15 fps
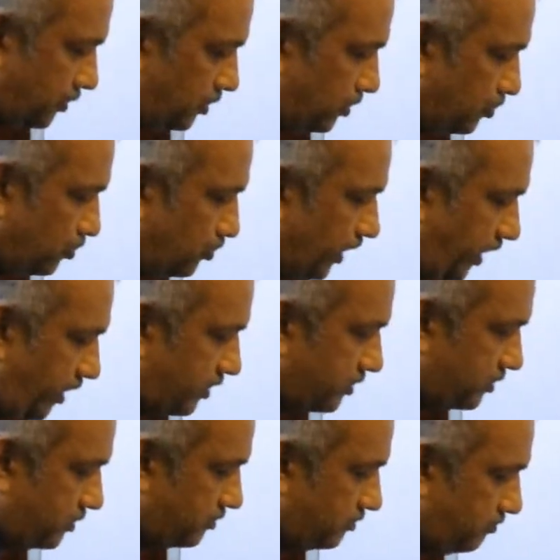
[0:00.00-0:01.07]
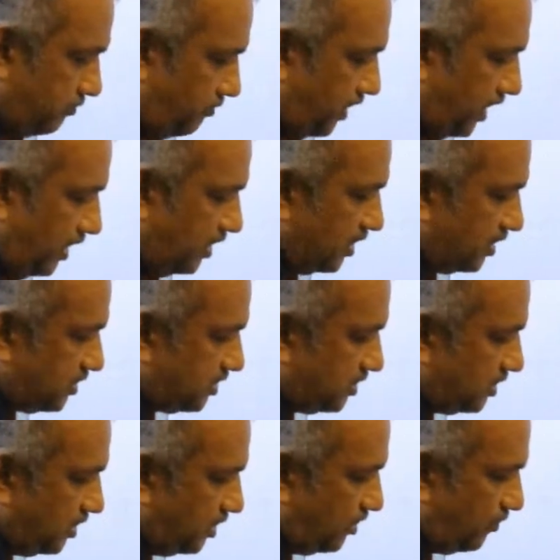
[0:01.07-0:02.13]
2x minus
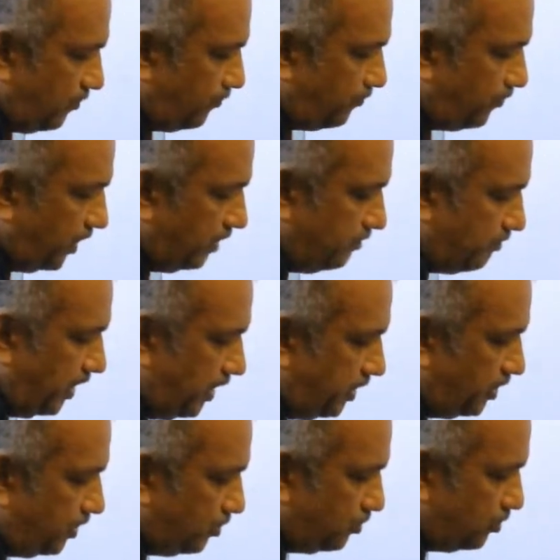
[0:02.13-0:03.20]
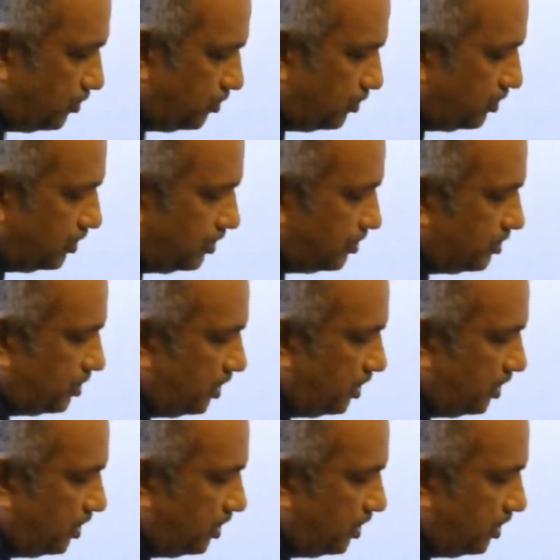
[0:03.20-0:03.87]
5 by 2 is